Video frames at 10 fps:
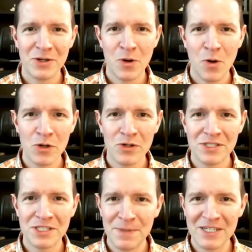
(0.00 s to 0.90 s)

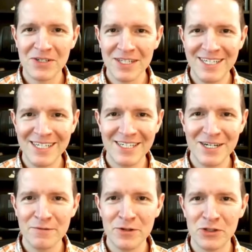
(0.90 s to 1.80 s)
quarter's special edition
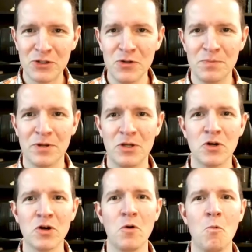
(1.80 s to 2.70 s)
of The Scoop,
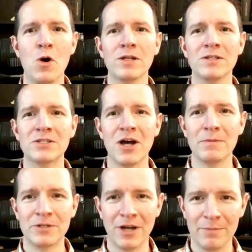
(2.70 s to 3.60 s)
your
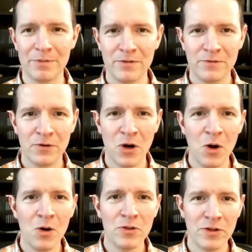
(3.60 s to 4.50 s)
one-stop shop for
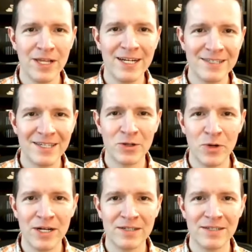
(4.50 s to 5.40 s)
all the latest and
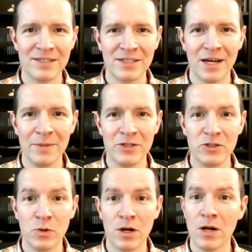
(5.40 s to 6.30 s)
greatest that's coming
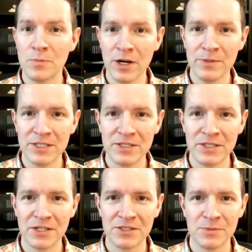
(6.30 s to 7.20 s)
to our on-premises
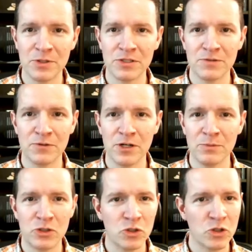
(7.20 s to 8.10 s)
customers
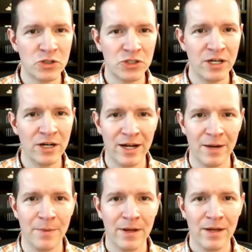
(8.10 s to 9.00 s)
from
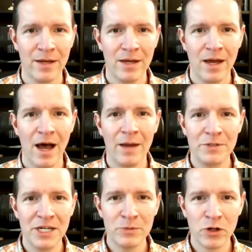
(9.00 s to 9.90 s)
SugarCRM. I'm
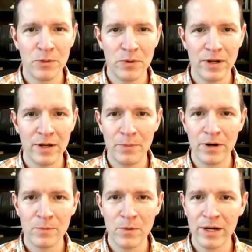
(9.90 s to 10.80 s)
James Harper, a
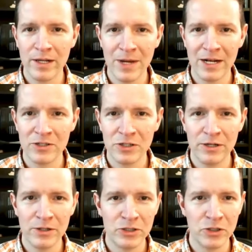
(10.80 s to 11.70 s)
product marketing manager
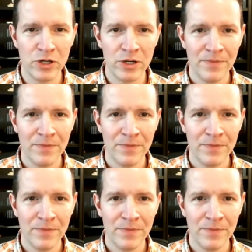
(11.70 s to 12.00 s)
here at Sugar,